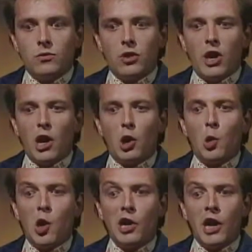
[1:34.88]
Although I don't
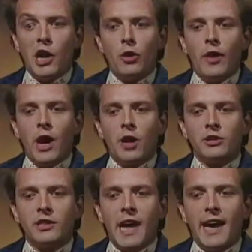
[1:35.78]
quite know who they are
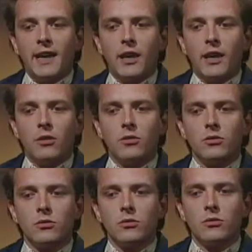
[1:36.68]
that say it.
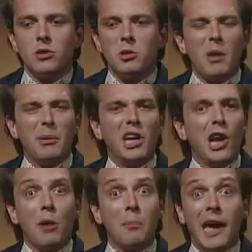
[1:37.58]
Probably
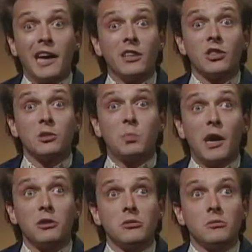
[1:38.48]
clockmakers, I
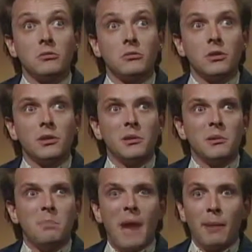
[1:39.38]
suppose, and
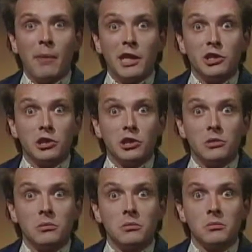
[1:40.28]
bank managers.
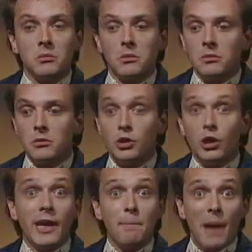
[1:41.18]

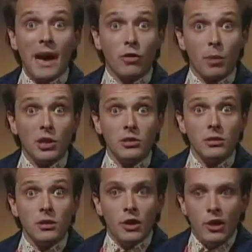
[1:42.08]
Certainly ain't bank robbers.
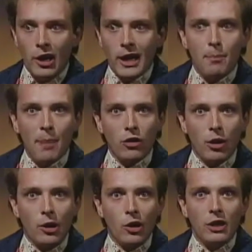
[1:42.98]
You don't get a bank
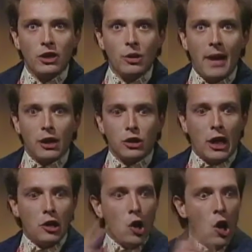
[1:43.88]
robber going into the bank and
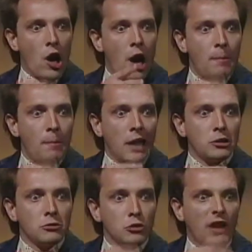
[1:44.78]
saying, all right,
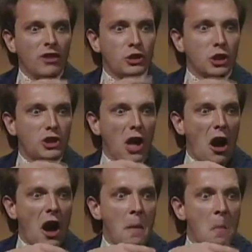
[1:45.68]
mate, give us the
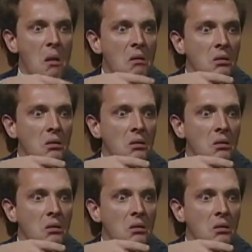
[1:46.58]
time.